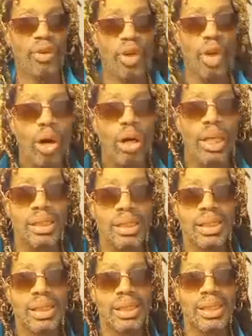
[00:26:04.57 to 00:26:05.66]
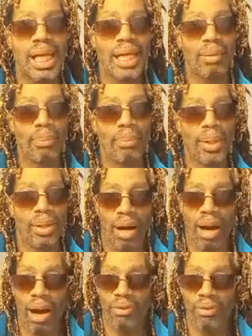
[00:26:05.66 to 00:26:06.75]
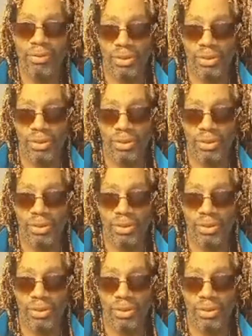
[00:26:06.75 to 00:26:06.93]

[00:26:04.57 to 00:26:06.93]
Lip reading: calling in the middle of the